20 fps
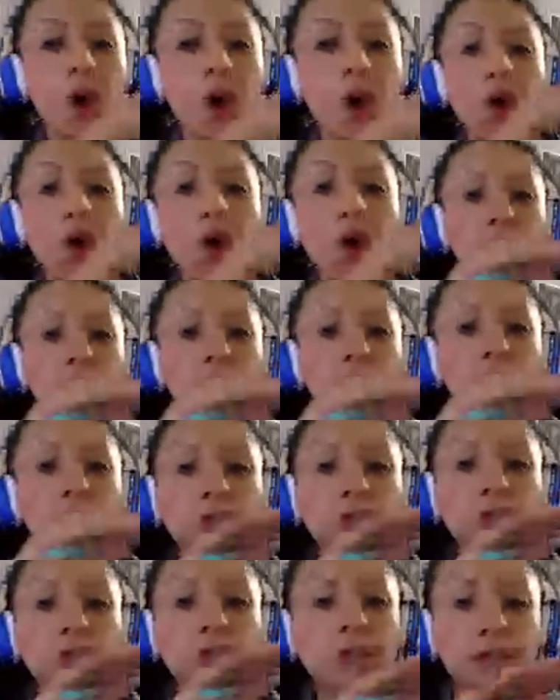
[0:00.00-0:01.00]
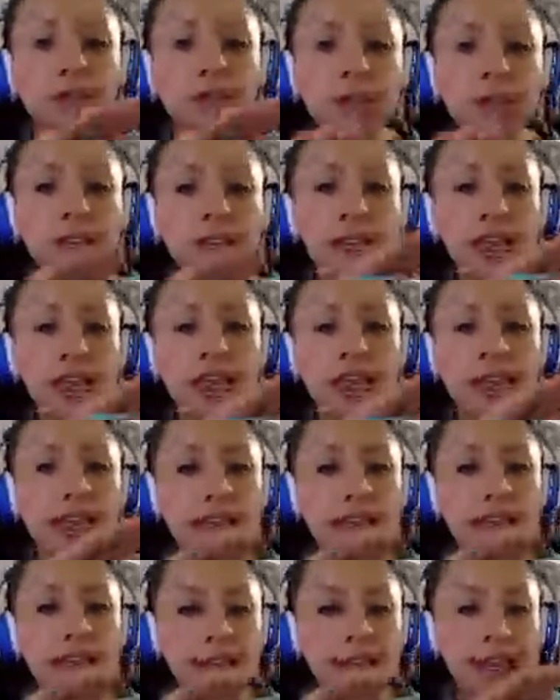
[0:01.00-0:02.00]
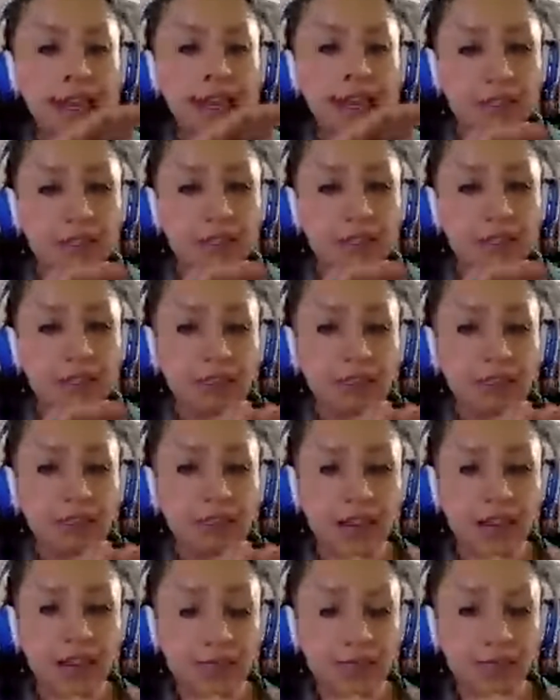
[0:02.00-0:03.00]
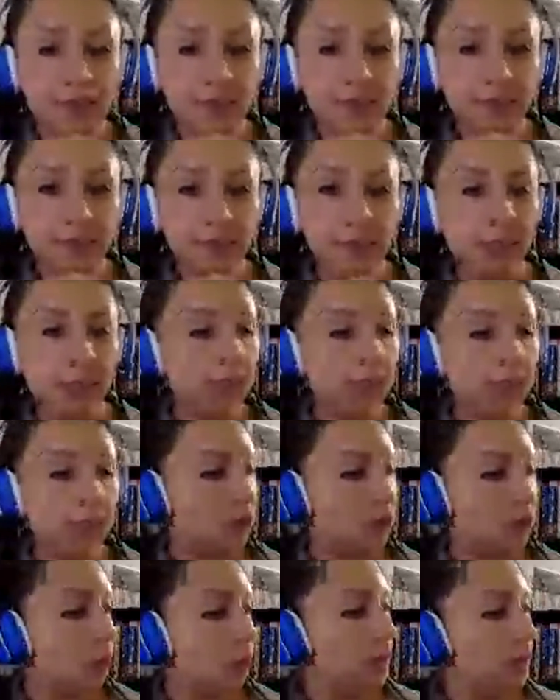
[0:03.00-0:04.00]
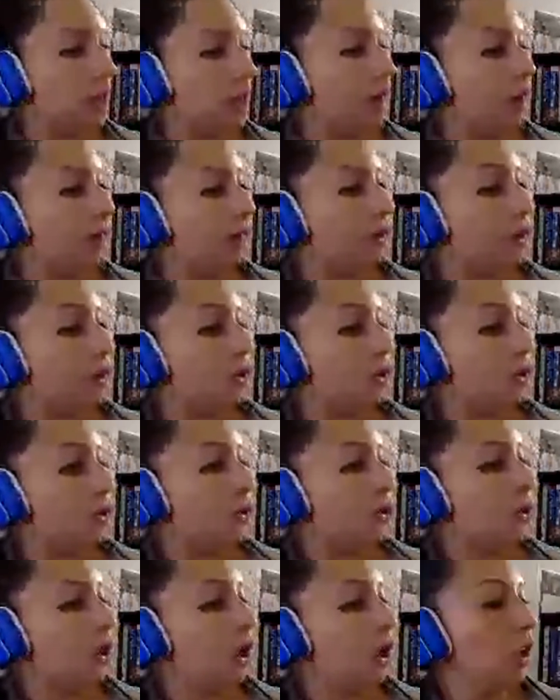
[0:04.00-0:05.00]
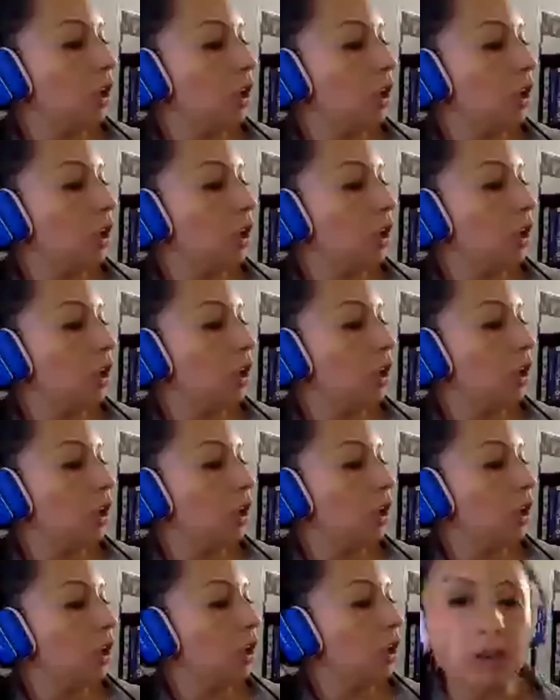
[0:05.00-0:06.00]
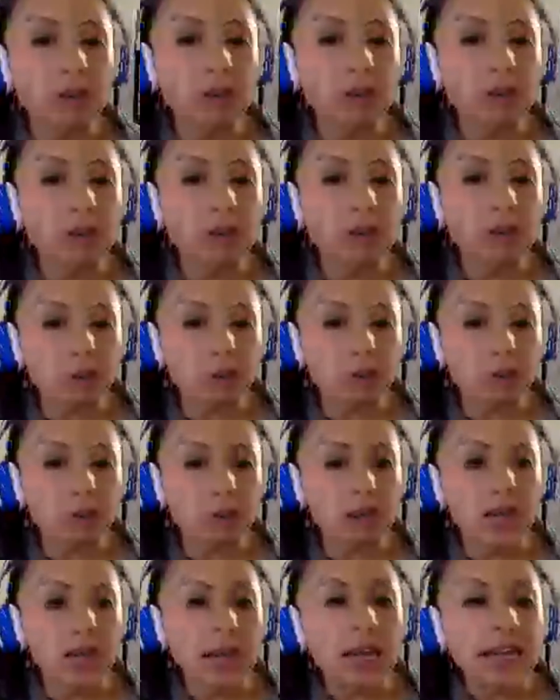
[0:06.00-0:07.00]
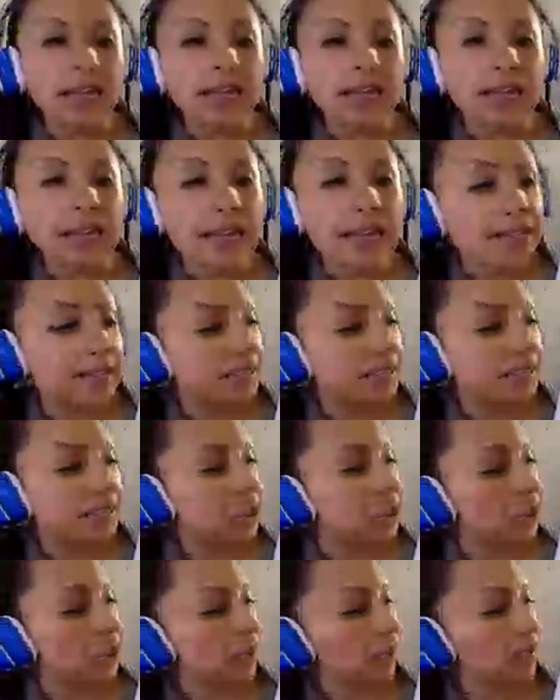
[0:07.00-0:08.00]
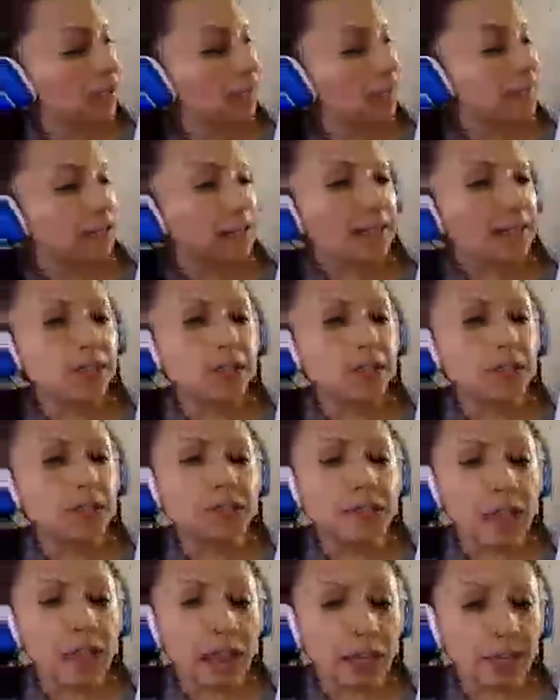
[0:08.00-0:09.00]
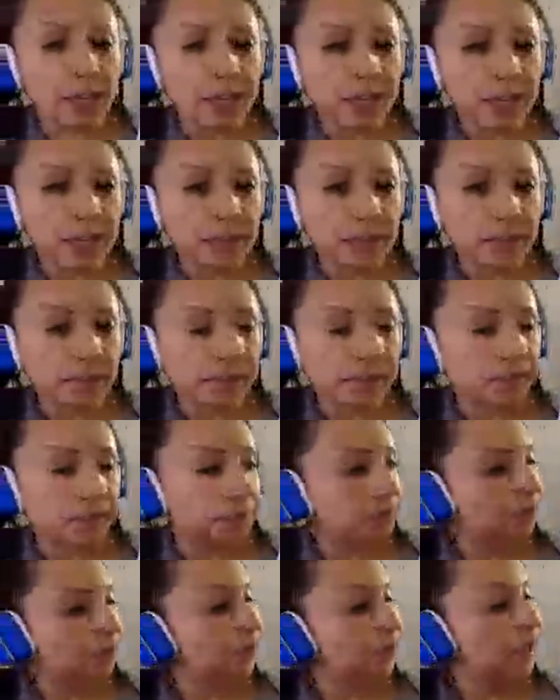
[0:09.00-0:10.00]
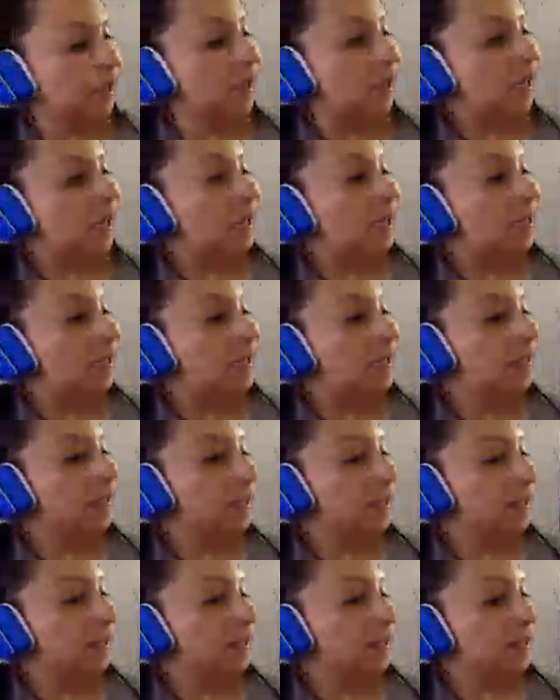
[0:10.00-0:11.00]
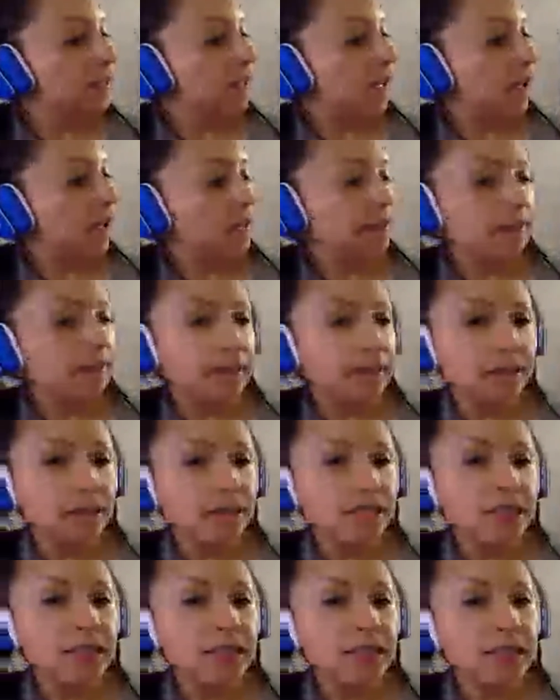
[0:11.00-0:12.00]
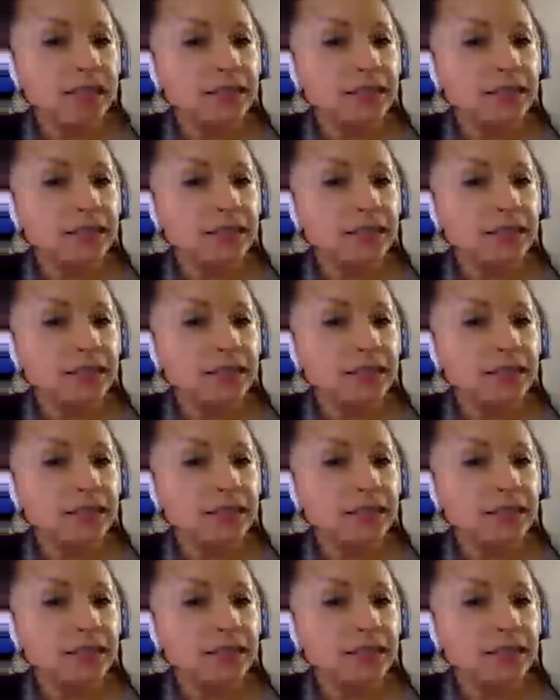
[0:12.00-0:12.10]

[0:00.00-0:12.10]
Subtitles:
3 rows, horizontal lines, right? So we have 2 columns, 3 rows. Let's check this exercise. In this exercise